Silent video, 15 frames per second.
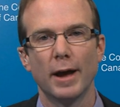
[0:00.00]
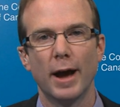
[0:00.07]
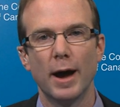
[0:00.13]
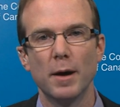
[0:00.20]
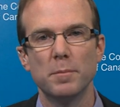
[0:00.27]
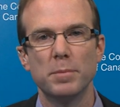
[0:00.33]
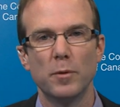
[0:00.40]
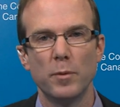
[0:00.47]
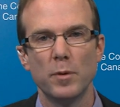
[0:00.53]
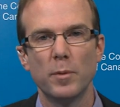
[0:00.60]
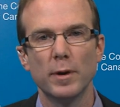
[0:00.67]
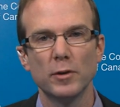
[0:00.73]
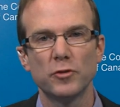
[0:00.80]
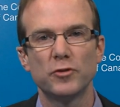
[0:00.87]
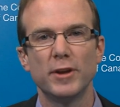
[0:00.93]
Um, but we
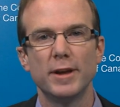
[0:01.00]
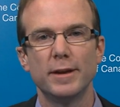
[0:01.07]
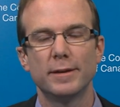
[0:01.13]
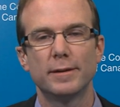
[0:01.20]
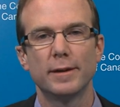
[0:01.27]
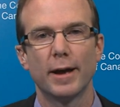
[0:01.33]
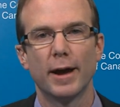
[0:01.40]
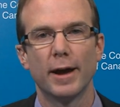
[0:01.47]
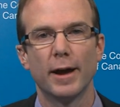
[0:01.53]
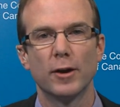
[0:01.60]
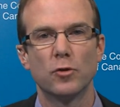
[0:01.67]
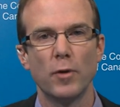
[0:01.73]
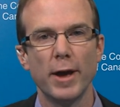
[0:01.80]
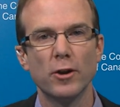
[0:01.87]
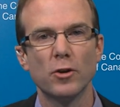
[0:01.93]
will see a
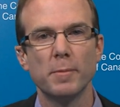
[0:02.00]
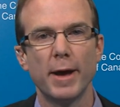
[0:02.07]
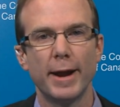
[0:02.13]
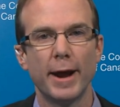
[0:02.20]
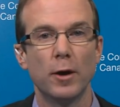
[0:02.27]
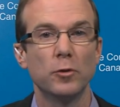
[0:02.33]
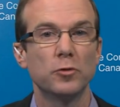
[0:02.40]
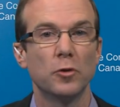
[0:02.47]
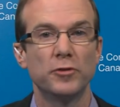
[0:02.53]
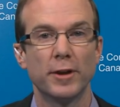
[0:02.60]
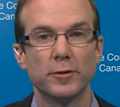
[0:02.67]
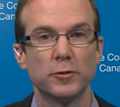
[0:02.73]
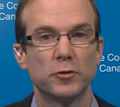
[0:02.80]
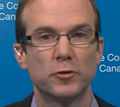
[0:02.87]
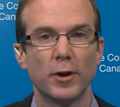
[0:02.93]
greater amount of households
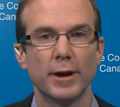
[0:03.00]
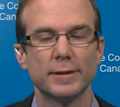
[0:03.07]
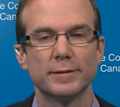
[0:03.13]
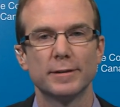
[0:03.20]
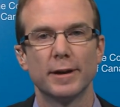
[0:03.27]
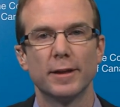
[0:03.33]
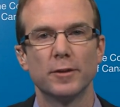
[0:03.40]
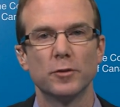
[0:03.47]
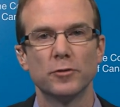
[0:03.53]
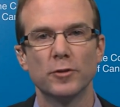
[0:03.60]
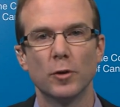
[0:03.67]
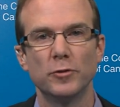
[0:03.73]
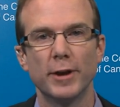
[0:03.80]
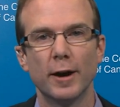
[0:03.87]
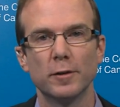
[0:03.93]
under stress. there's
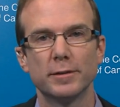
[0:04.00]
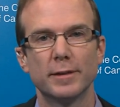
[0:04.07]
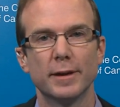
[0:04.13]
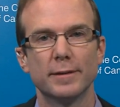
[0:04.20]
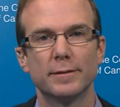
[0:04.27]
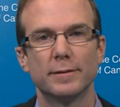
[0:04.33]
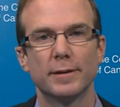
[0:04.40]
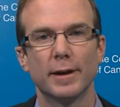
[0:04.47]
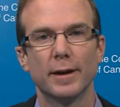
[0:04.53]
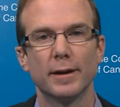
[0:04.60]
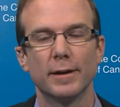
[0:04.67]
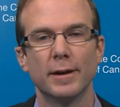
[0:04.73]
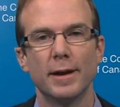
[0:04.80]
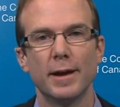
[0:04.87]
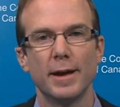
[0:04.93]
no doubt
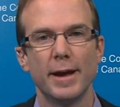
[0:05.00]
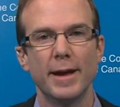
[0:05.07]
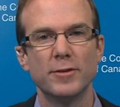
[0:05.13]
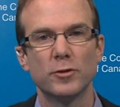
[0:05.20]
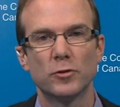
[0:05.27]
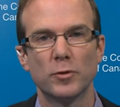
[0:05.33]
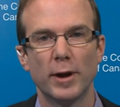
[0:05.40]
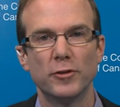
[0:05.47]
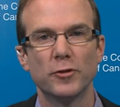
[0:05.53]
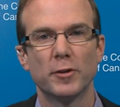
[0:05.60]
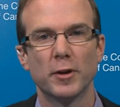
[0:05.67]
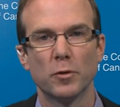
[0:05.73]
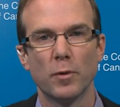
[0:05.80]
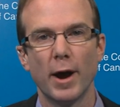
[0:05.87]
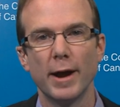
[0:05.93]
that interest rates are
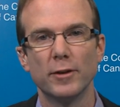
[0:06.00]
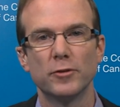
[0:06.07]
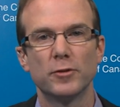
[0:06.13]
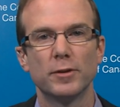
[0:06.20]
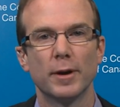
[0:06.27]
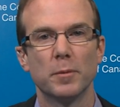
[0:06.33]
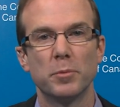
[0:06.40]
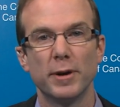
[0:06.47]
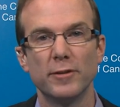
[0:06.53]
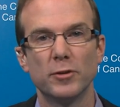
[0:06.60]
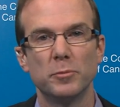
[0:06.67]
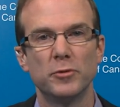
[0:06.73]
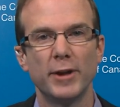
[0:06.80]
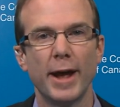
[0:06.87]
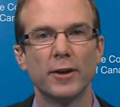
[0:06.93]
going to rise pretty
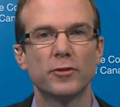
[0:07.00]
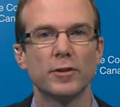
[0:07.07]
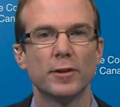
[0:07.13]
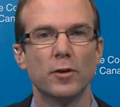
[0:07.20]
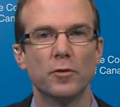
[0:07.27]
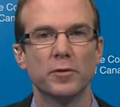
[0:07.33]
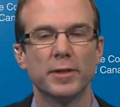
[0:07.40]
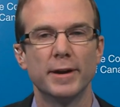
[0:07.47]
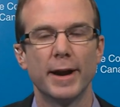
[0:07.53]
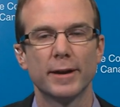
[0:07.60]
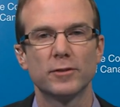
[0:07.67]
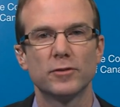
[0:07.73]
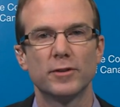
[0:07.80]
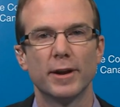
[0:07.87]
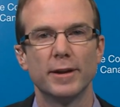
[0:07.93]
substantially over the
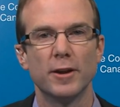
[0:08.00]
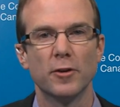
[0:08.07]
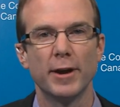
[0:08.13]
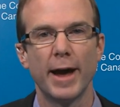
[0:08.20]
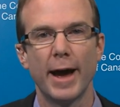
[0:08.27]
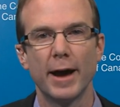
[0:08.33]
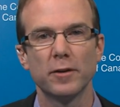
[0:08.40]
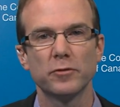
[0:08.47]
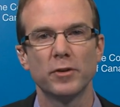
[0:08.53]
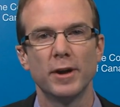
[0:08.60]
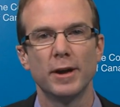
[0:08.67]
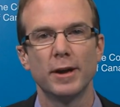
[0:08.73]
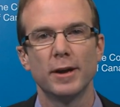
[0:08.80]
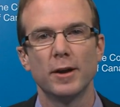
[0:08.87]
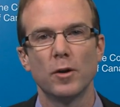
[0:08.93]
next year and a half
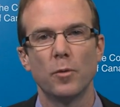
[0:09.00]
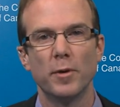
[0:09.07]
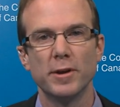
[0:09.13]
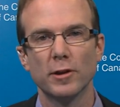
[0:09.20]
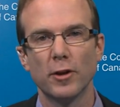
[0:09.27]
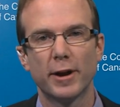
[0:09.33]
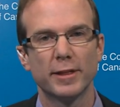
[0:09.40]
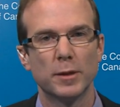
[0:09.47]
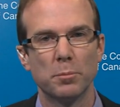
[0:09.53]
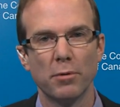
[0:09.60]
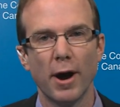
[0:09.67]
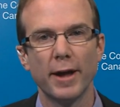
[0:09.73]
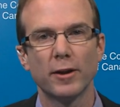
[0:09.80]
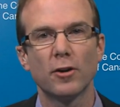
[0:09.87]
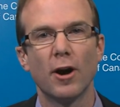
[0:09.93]
when you look at the
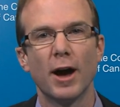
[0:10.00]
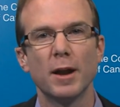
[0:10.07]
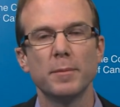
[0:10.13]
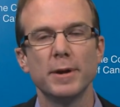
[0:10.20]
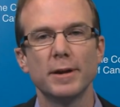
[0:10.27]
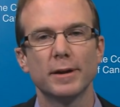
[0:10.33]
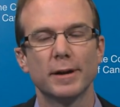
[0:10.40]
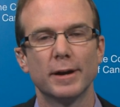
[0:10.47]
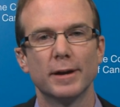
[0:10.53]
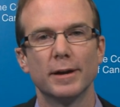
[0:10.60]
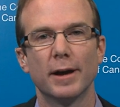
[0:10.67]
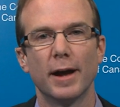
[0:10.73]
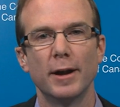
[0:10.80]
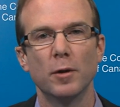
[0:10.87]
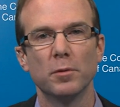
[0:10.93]
broad economy,
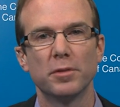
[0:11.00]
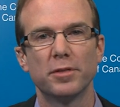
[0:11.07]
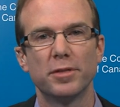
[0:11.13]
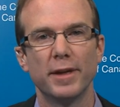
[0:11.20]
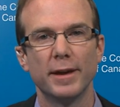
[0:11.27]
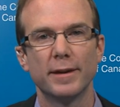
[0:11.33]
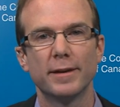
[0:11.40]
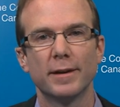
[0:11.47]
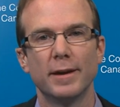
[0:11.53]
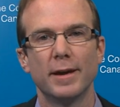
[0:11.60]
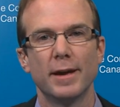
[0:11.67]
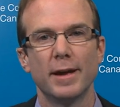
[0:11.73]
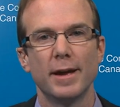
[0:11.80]
uh, I don't think